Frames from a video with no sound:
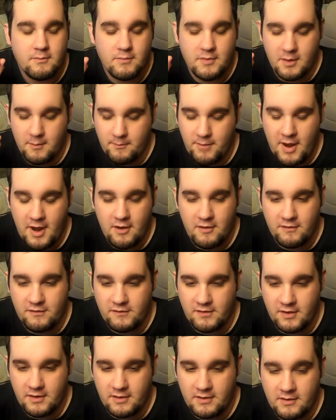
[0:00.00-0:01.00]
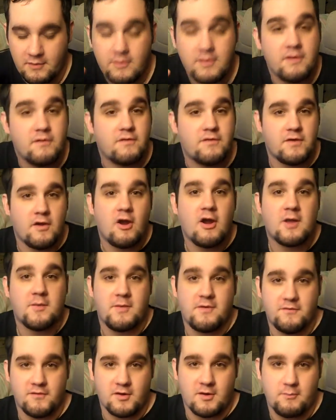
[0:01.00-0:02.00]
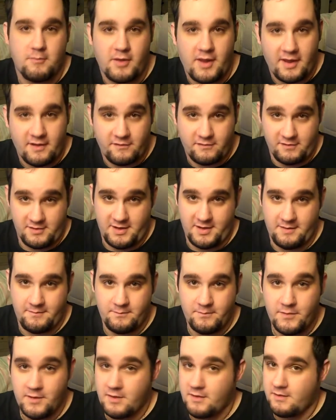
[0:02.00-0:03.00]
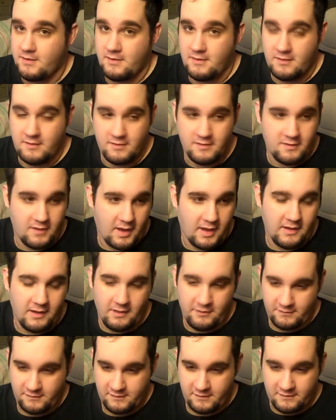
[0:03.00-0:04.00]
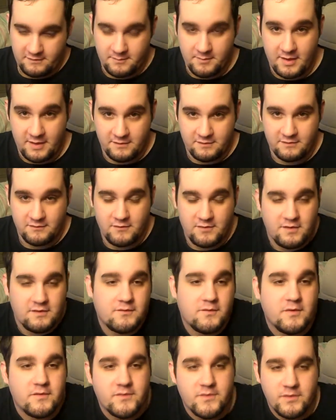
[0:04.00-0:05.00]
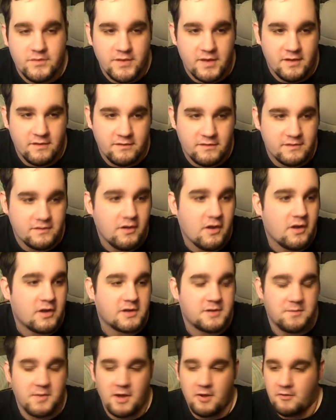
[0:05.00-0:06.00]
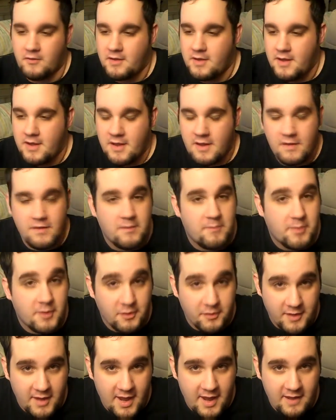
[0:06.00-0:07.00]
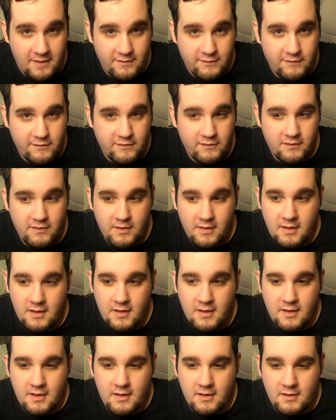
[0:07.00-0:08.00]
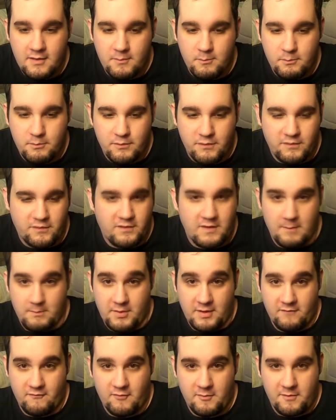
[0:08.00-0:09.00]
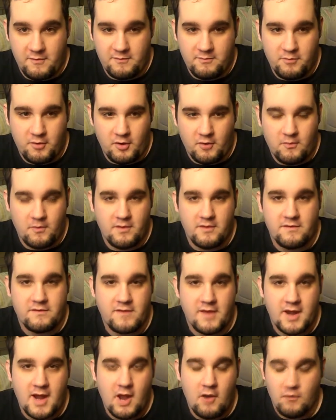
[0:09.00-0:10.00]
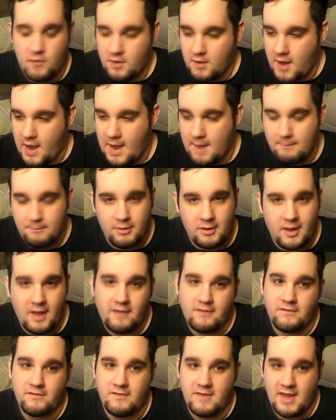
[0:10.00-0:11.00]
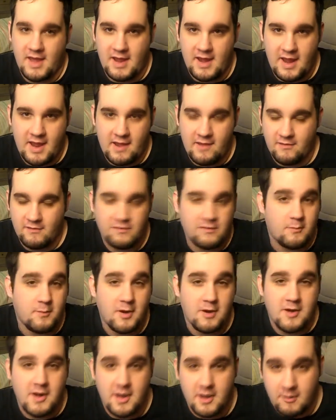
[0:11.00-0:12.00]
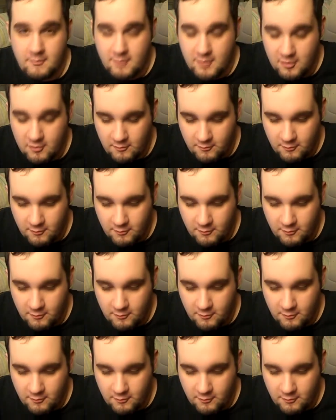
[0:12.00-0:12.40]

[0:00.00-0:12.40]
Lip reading: comparison. He used the argument for complexity as a basis for these first few things. He talked about the Bill Gates snippet from his book where he said how complex DNA is compared to any computer